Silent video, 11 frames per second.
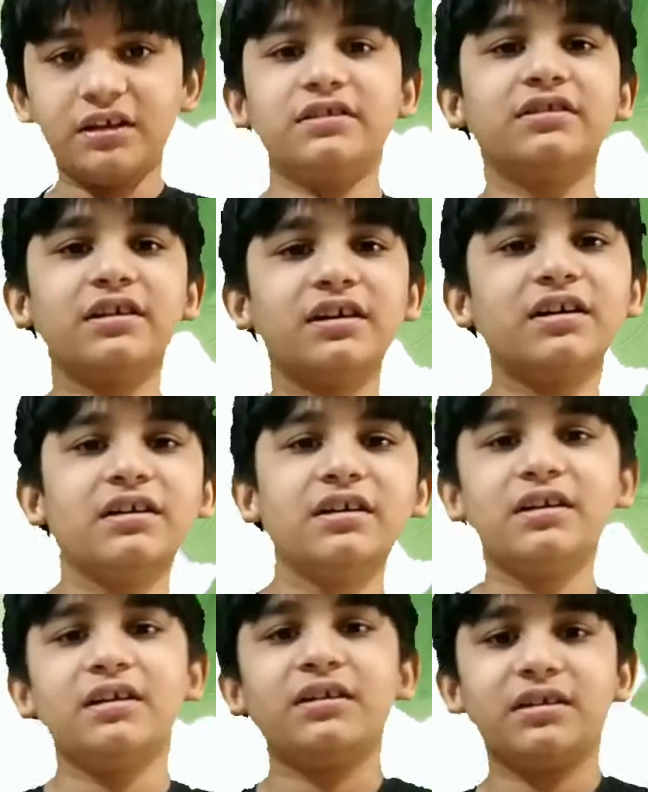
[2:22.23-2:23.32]
the
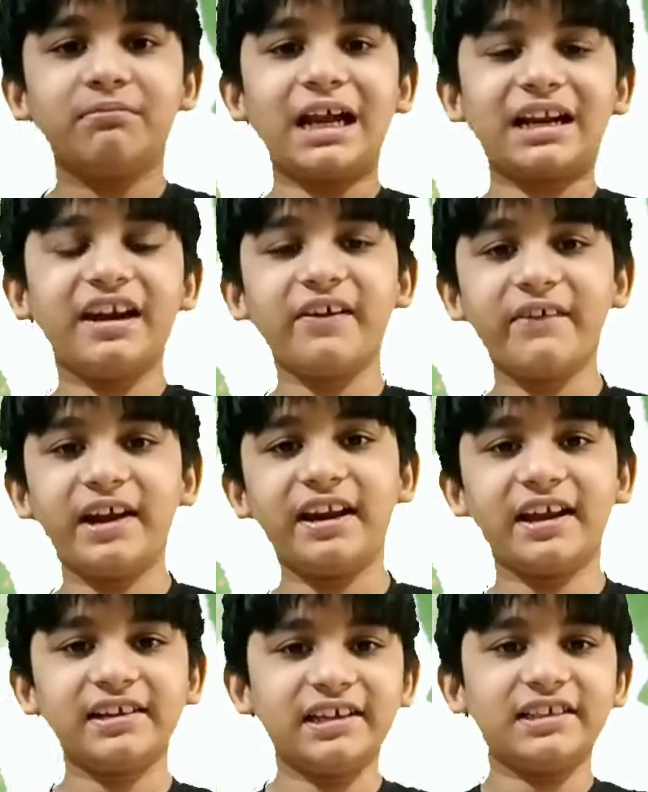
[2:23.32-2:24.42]
magnetic field
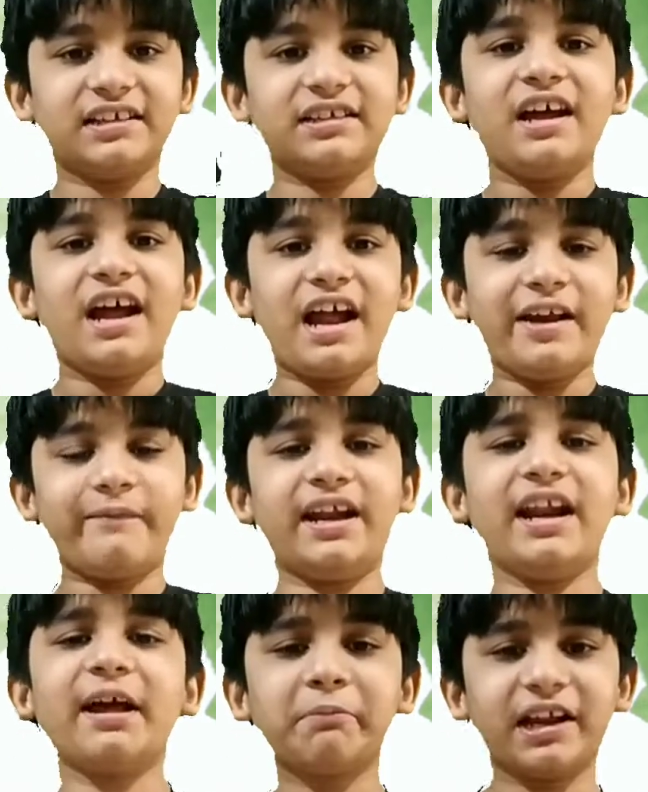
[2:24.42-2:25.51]
decreases, and when
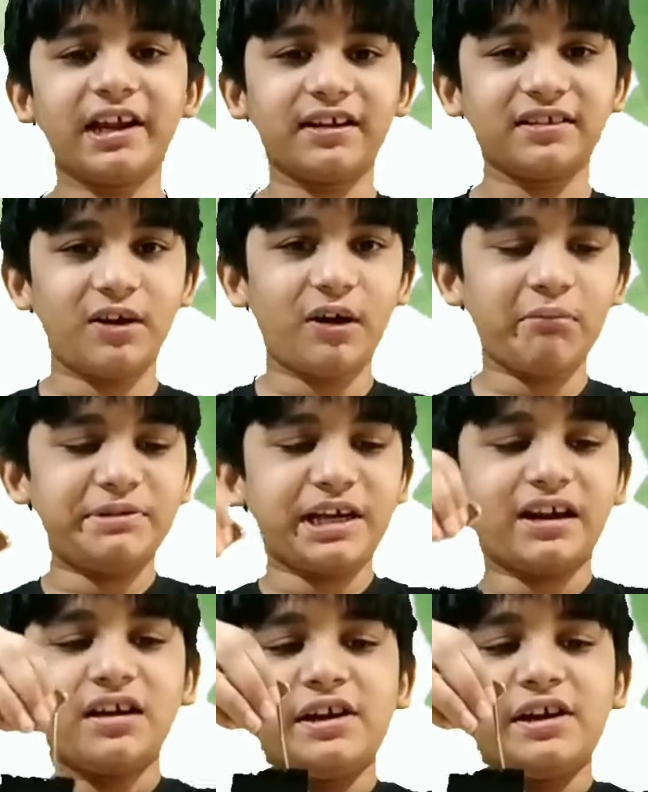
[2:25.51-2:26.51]
I bring the object